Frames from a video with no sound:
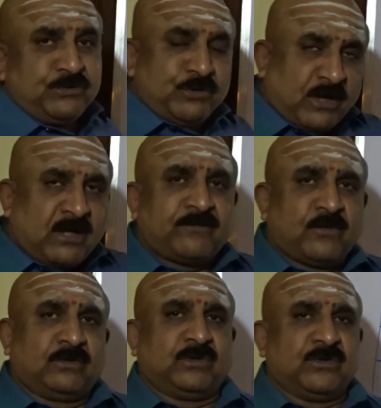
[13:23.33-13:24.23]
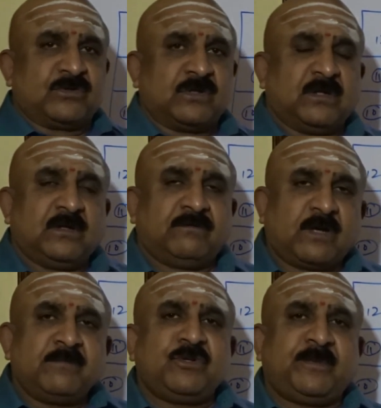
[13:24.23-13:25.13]
Your 4th house.
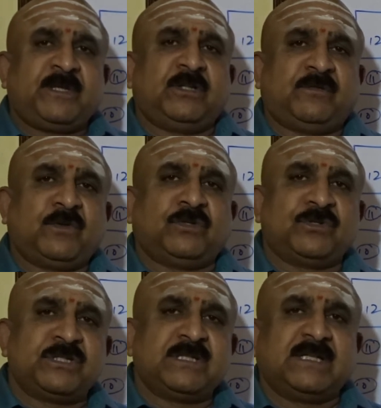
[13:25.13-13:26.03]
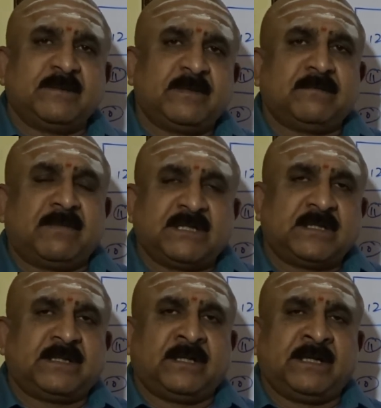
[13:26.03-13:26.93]
From Jupiter, the 4th house is nothing but the
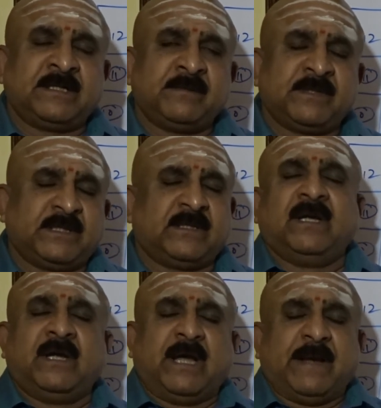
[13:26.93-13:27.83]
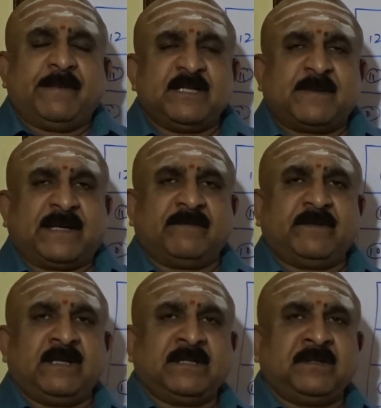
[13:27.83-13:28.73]
mother, nothing but the happiness part of
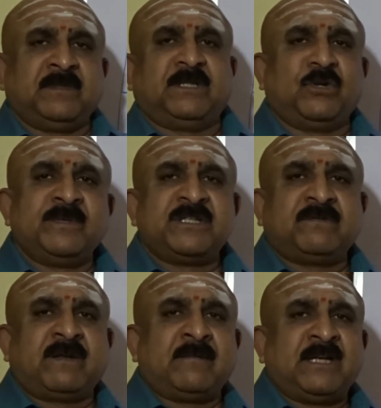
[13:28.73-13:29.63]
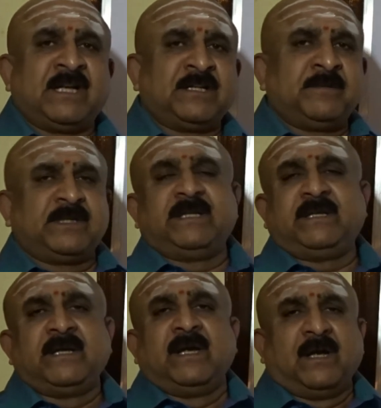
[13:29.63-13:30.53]
it, nothing but the domestic family, nothing but
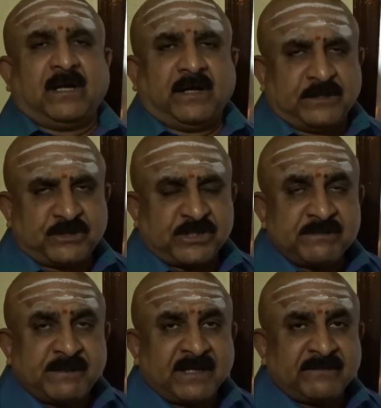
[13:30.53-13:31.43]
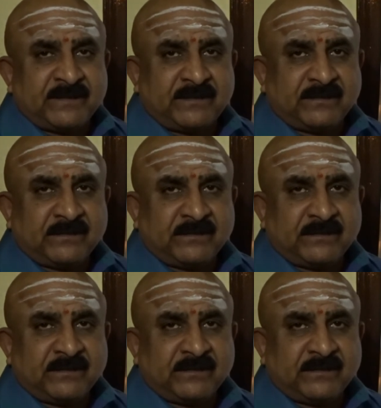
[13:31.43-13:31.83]
the education part of it.